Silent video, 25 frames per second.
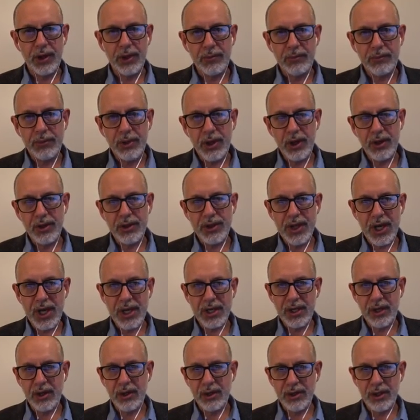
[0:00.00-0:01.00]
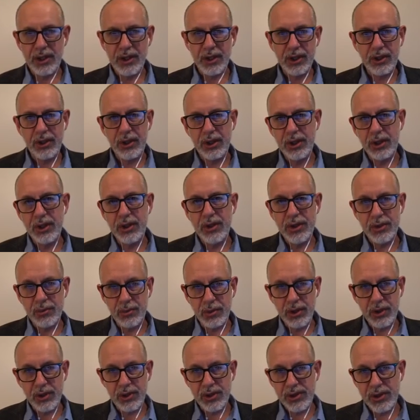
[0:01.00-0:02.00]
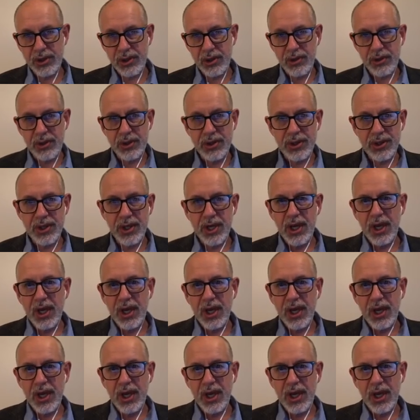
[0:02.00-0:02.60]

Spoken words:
content on that you can use with your students.